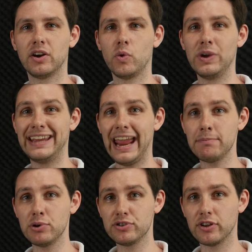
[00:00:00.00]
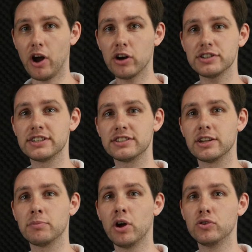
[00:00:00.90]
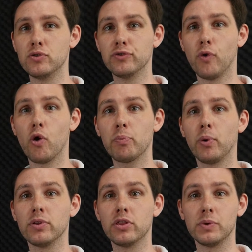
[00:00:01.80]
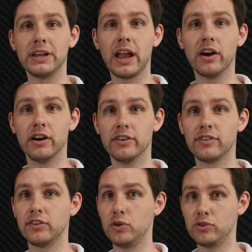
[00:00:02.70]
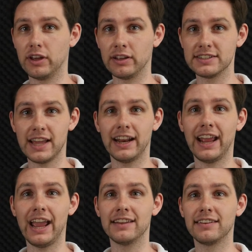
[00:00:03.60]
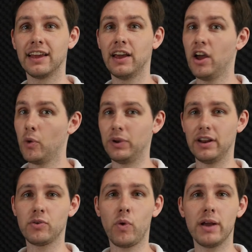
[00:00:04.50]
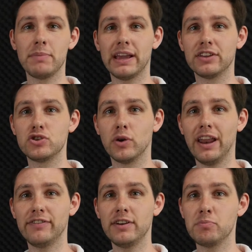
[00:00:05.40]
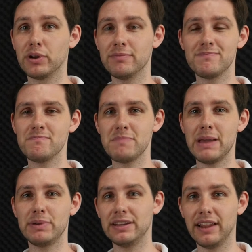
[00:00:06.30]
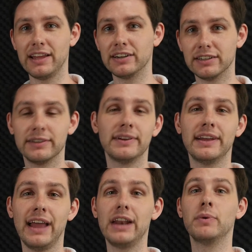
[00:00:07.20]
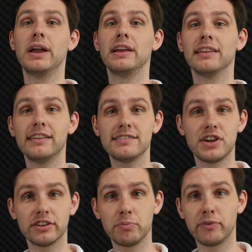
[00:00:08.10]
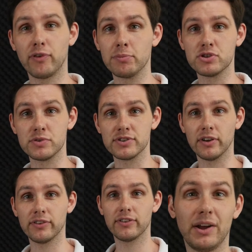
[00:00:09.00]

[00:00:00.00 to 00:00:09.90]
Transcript: We game boosted our system to four point three gigahertz using setting eight. We didn't quite make it to eleven, but maybe later. Anyway, let's check the performance results.